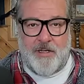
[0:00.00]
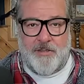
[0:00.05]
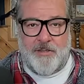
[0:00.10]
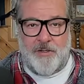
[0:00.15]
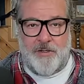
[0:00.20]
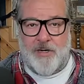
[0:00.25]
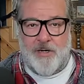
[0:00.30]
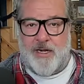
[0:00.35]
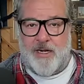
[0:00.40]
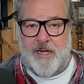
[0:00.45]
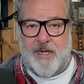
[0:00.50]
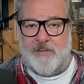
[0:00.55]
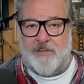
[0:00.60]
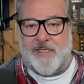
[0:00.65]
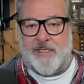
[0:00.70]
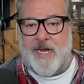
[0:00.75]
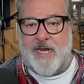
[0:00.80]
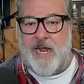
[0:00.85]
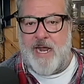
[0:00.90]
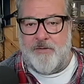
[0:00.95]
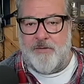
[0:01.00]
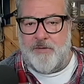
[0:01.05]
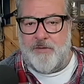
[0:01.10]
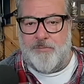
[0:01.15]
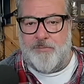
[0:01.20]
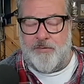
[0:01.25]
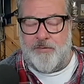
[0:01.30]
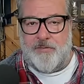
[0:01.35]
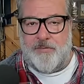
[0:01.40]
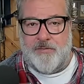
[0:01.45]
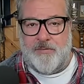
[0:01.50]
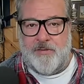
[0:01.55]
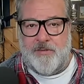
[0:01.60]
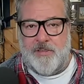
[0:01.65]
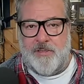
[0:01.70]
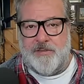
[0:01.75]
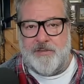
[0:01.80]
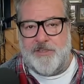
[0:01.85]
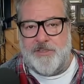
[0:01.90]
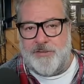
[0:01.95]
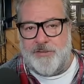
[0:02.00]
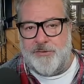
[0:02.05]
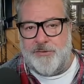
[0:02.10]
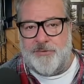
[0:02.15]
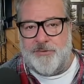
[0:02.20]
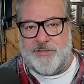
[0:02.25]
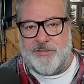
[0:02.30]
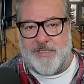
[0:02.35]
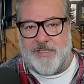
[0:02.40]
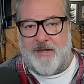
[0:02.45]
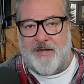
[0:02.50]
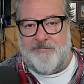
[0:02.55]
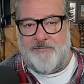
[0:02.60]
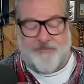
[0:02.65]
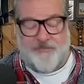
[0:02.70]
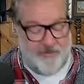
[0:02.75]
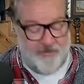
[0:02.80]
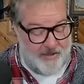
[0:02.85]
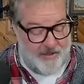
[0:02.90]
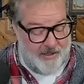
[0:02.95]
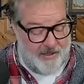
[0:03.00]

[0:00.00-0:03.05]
You're not held accountable to do stuff